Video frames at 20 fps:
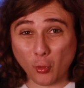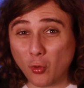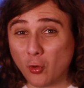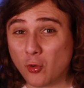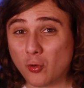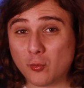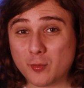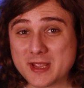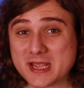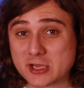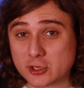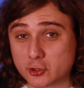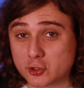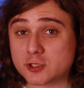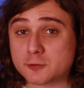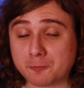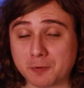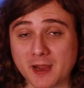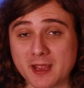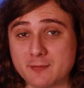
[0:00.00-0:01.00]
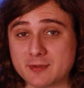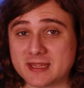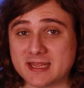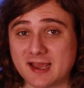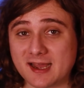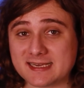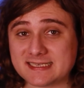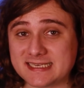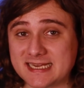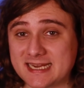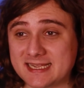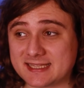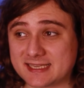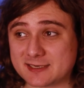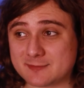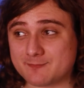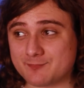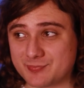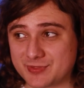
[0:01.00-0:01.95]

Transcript: Or we could play with the idea that